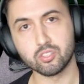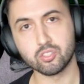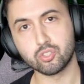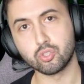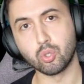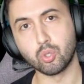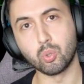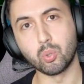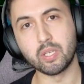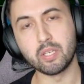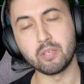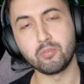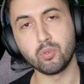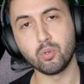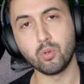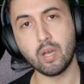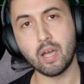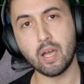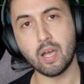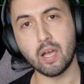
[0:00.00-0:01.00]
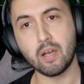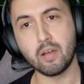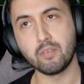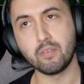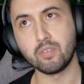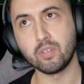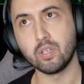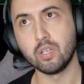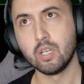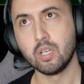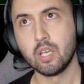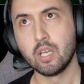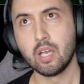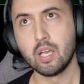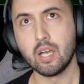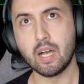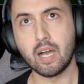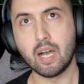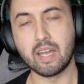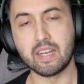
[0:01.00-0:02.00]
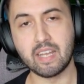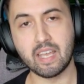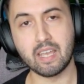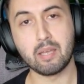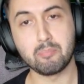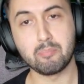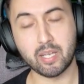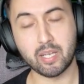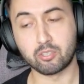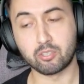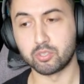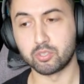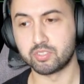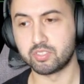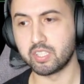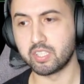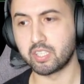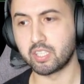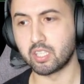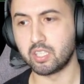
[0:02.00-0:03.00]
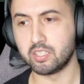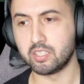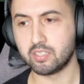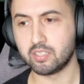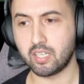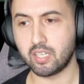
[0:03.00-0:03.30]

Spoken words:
So if you have a microSD card,